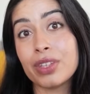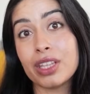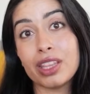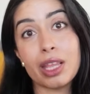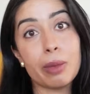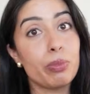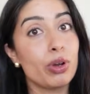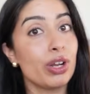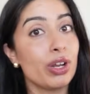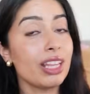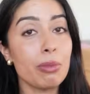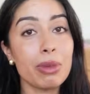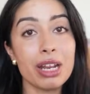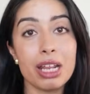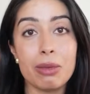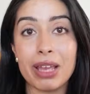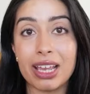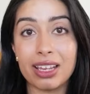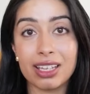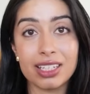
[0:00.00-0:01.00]
They're putting that money
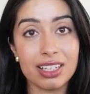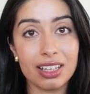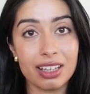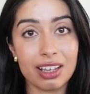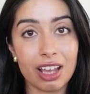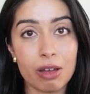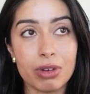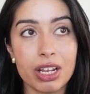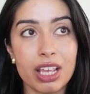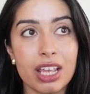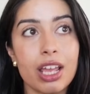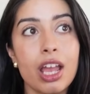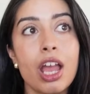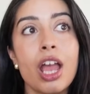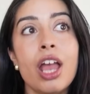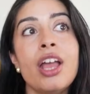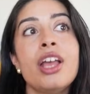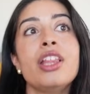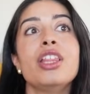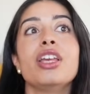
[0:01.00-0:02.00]
back into the company.
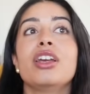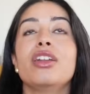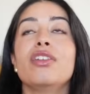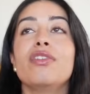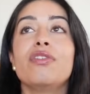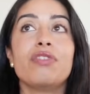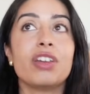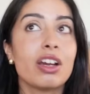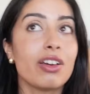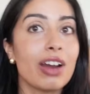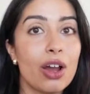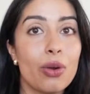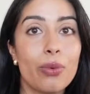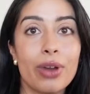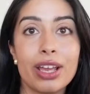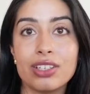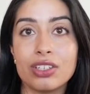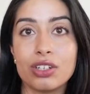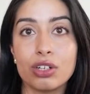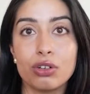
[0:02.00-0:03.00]
They're going to figure out
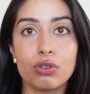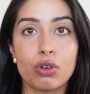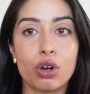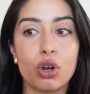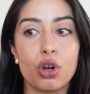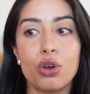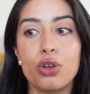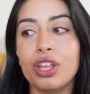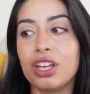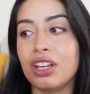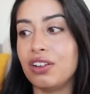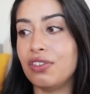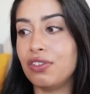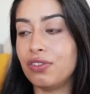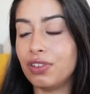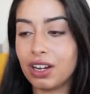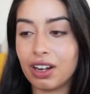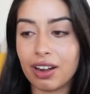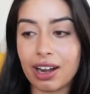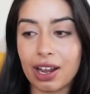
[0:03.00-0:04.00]
ways to grow. They're going to
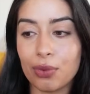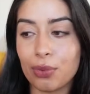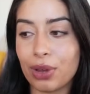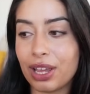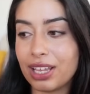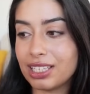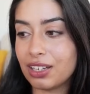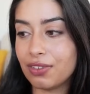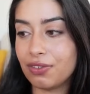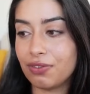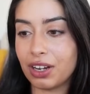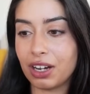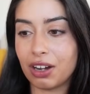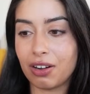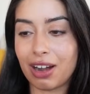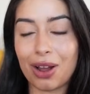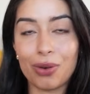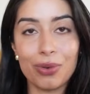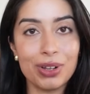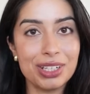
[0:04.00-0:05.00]
figure out ways to figure
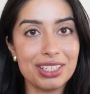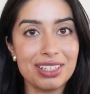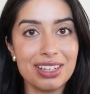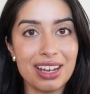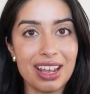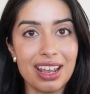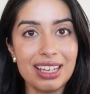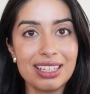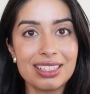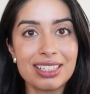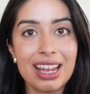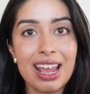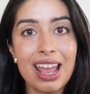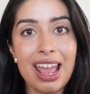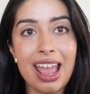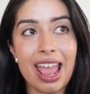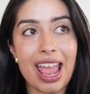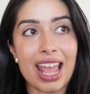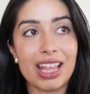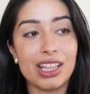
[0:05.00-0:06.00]
out what's next.
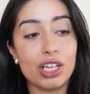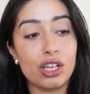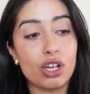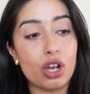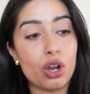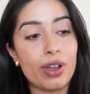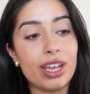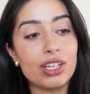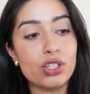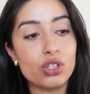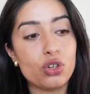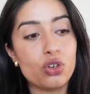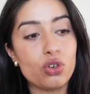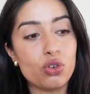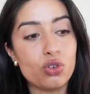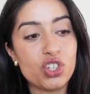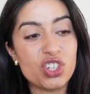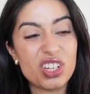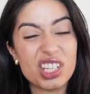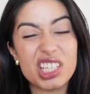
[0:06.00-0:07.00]
And they're going
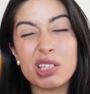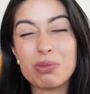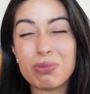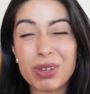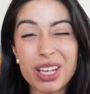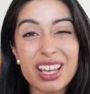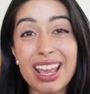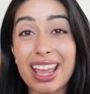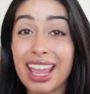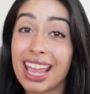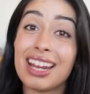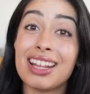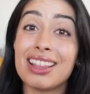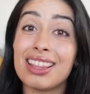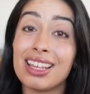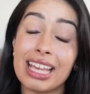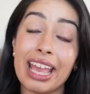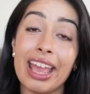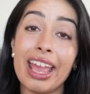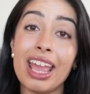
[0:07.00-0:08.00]
to just be ahead of
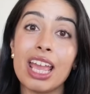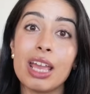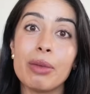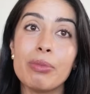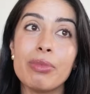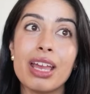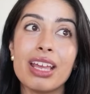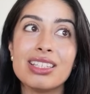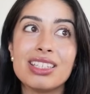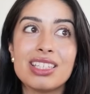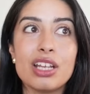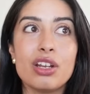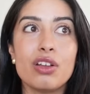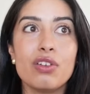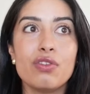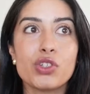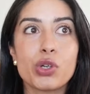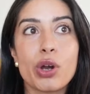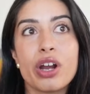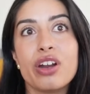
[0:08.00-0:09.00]
the game instead
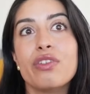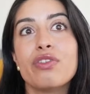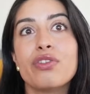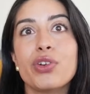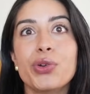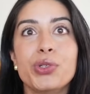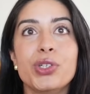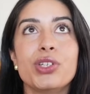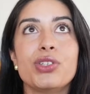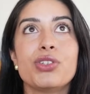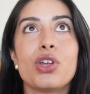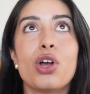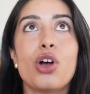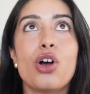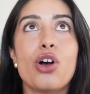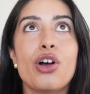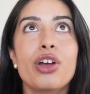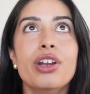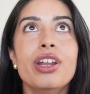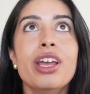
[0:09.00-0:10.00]
of trying to focus
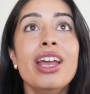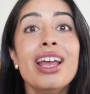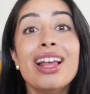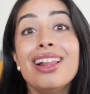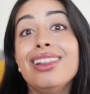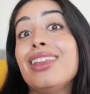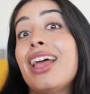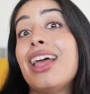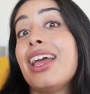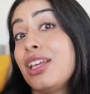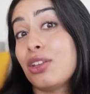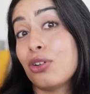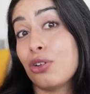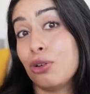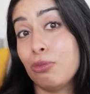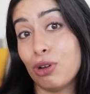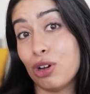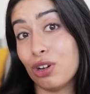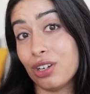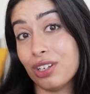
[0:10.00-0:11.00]
on lining their
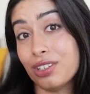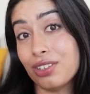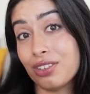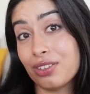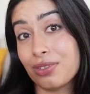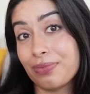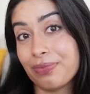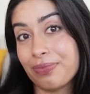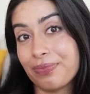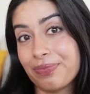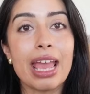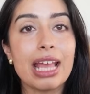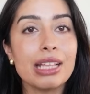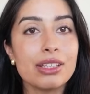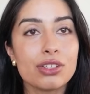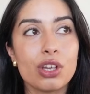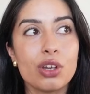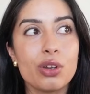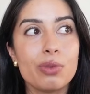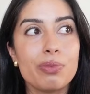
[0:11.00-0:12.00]
own pockets. And
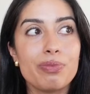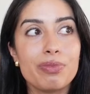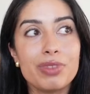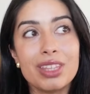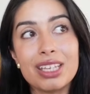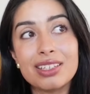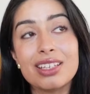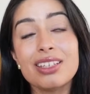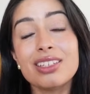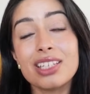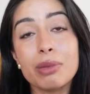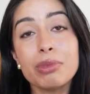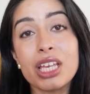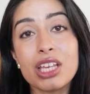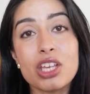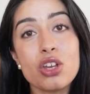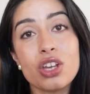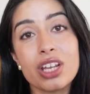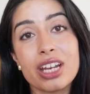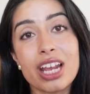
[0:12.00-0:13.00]
so this is something
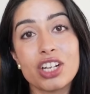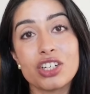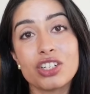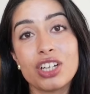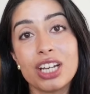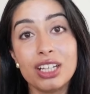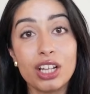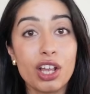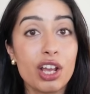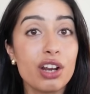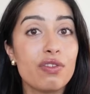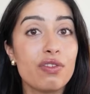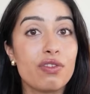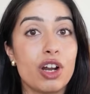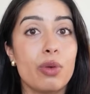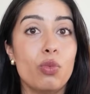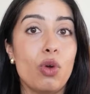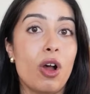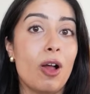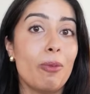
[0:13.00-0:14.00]
you can actually learn
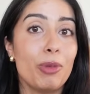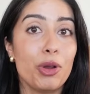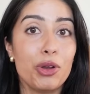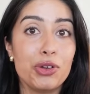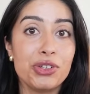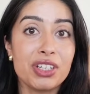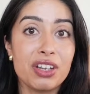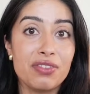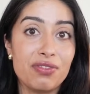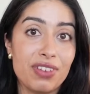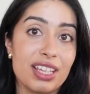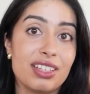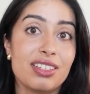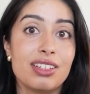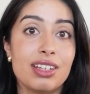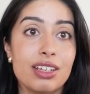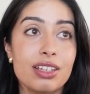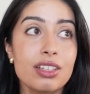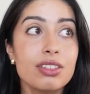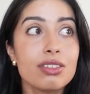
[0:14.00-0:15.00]
from. While most
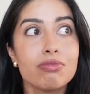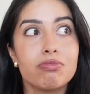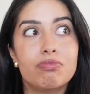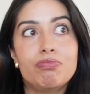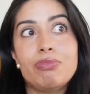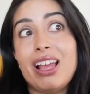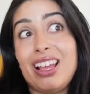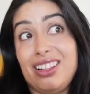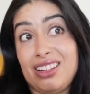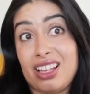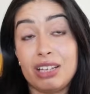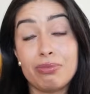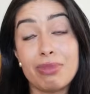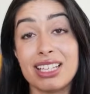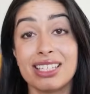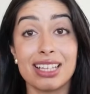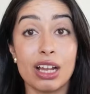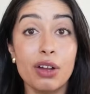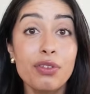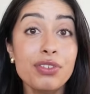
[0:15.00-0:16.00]
investors, I like
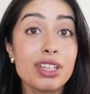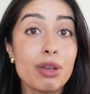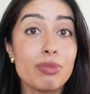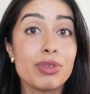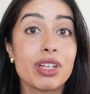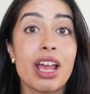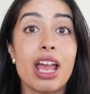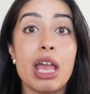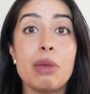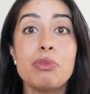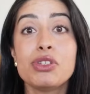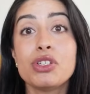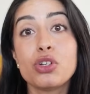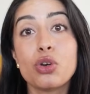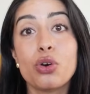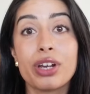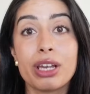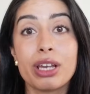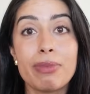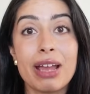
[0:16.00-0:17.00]
myself sometimes,
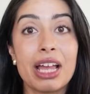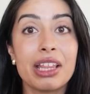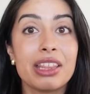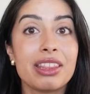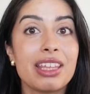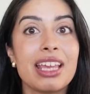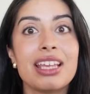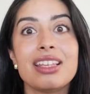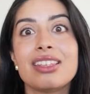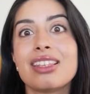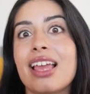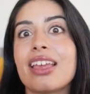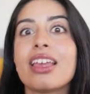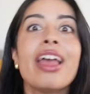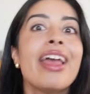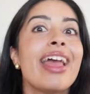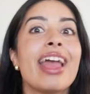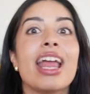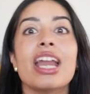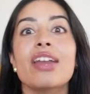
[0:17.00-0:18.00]
talk about things like
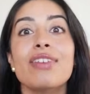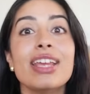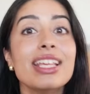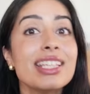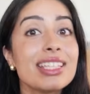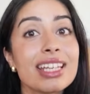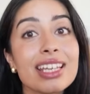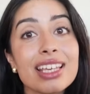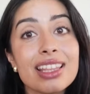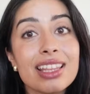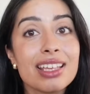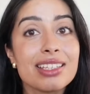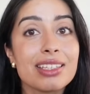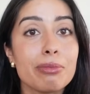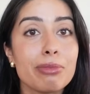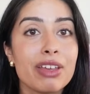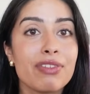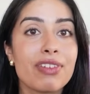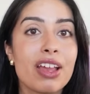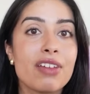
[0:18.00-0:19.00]
investing in the
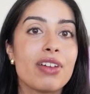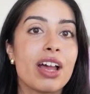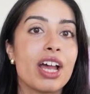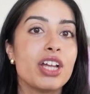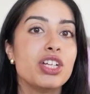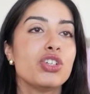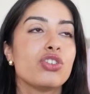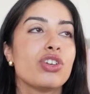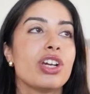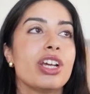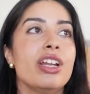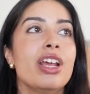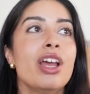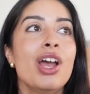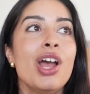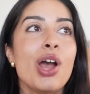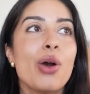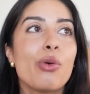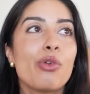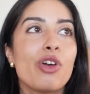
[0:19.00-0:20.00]
S&P 500,
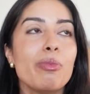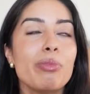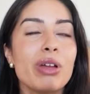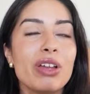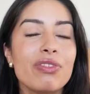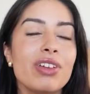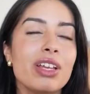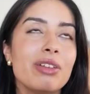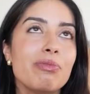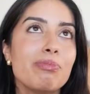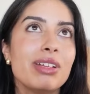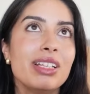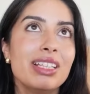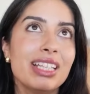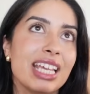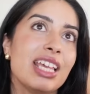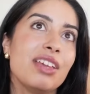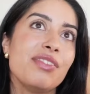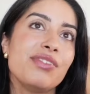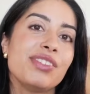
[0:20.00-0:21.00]
Warren Buffett
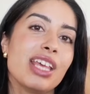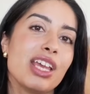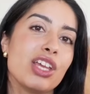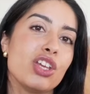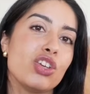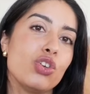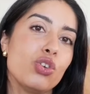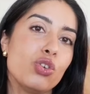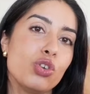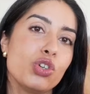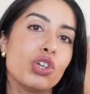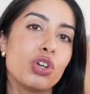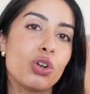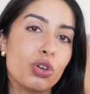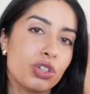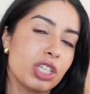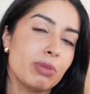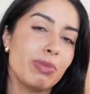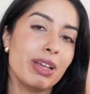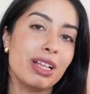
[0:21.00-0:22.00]
believes that you should
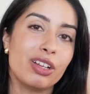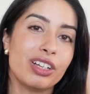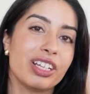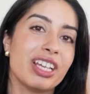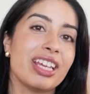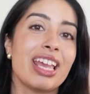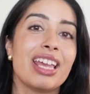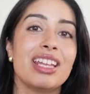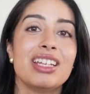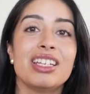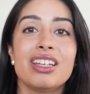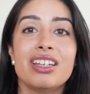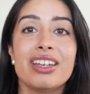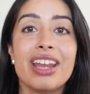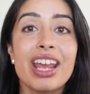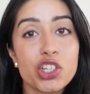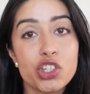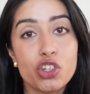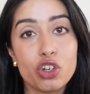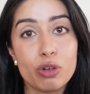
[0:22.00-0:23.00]
also be looking at
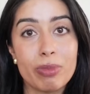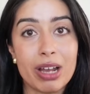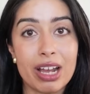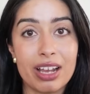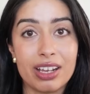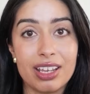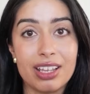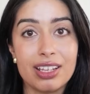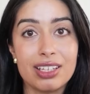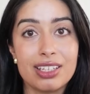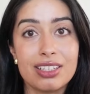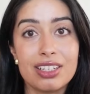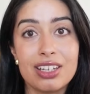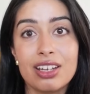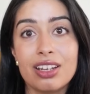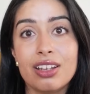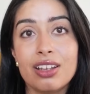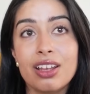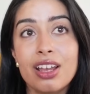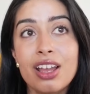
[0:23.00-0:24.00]
international markets
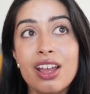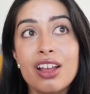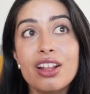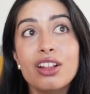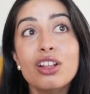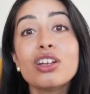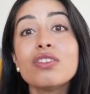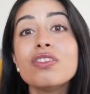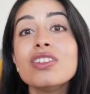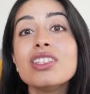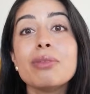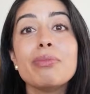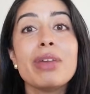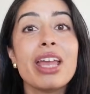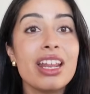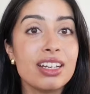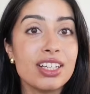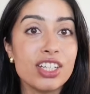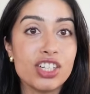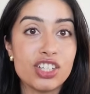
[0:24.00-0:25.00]
to look for some
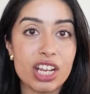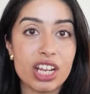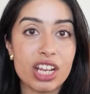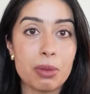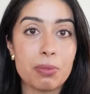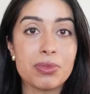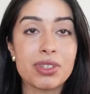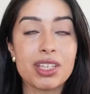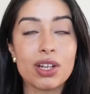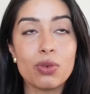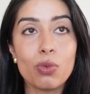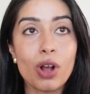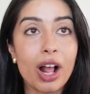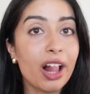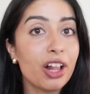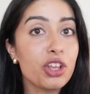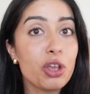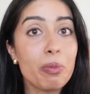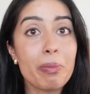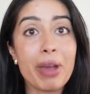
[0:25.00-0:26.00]
hidden gems. And
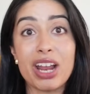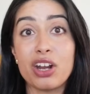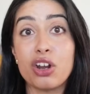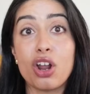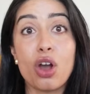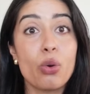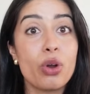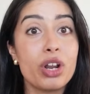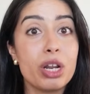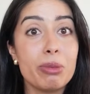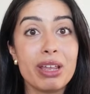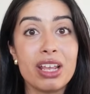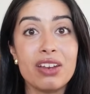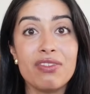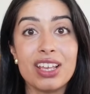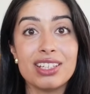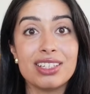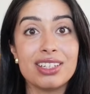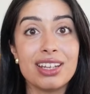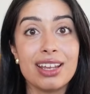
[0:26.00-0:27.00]
while you might not want to be
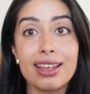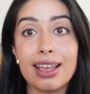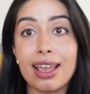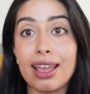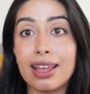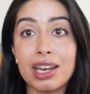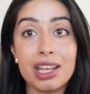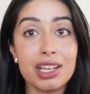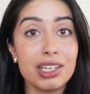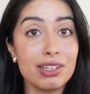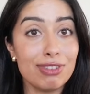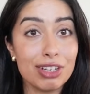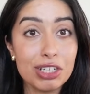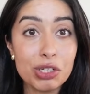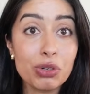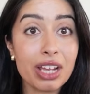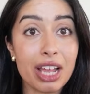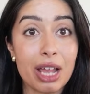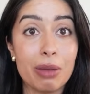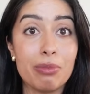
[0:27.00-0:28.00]
investing in
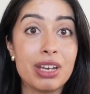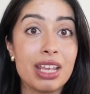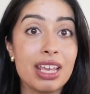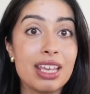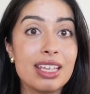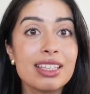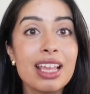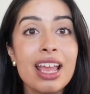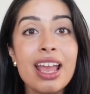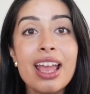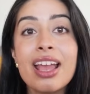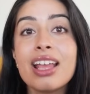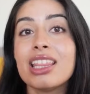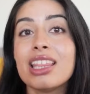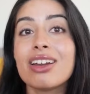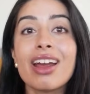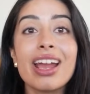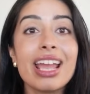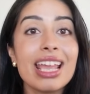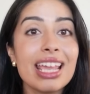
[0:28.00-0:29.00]
individual companies,
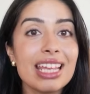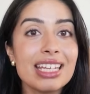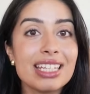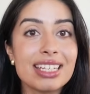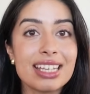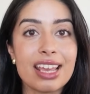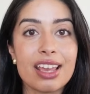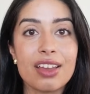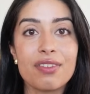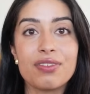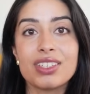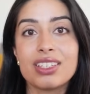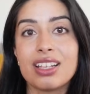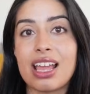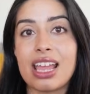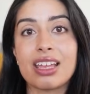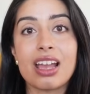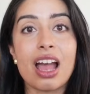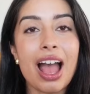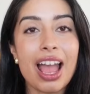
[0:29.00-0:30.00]
there are ETFs
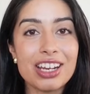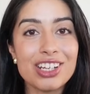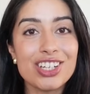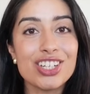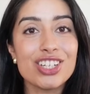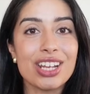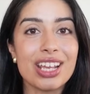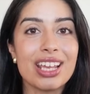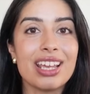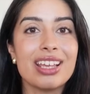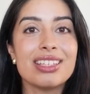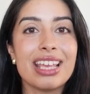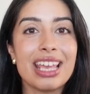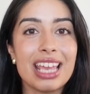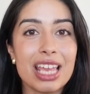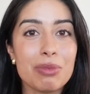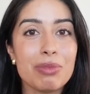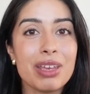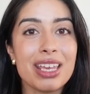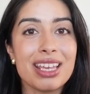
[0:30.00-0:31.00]
like iShares
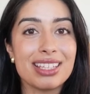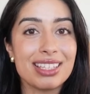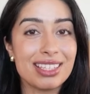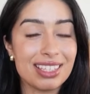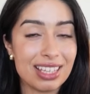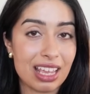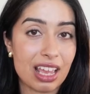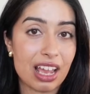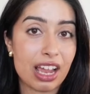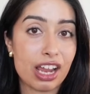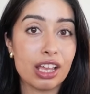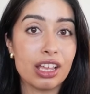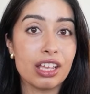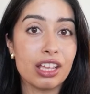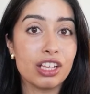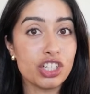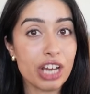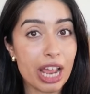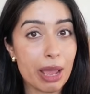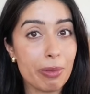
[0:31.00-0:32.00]
MSCI
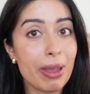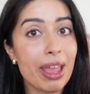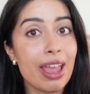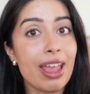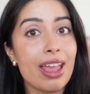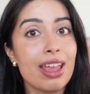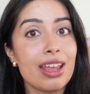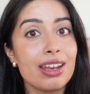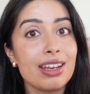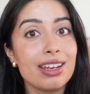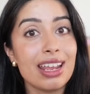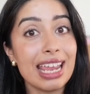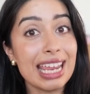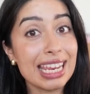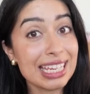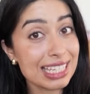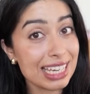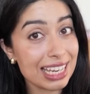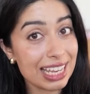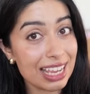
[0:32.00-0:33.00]
Japan
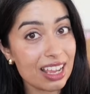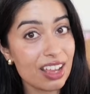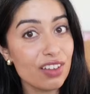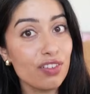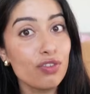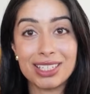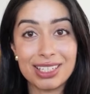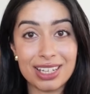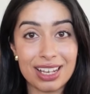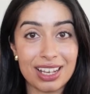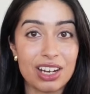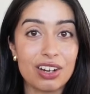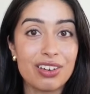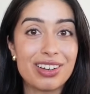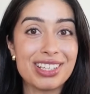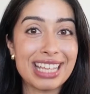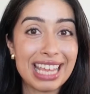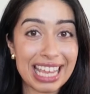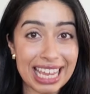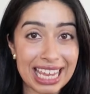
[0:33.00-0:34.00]
ETF. The ticker
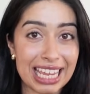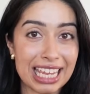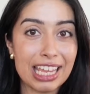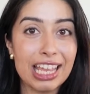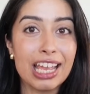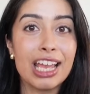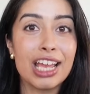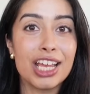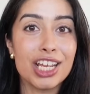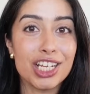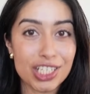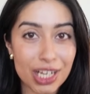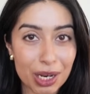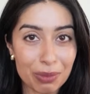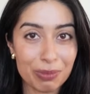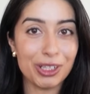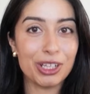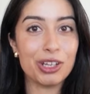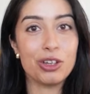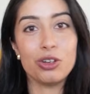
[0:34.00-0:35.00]
is
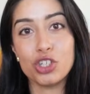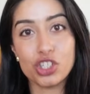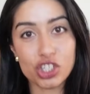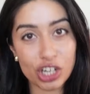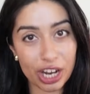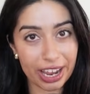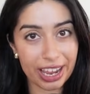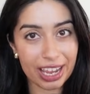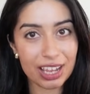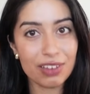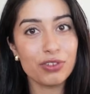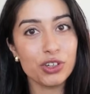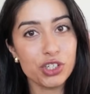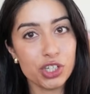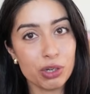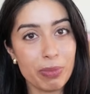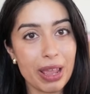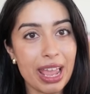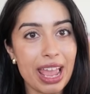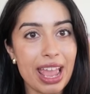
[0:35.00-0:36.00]
EWJ for
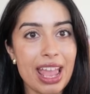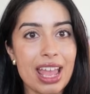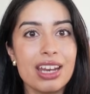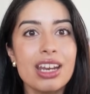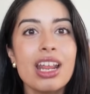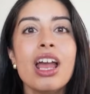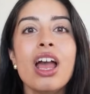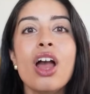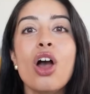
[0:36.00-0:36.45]
Japan.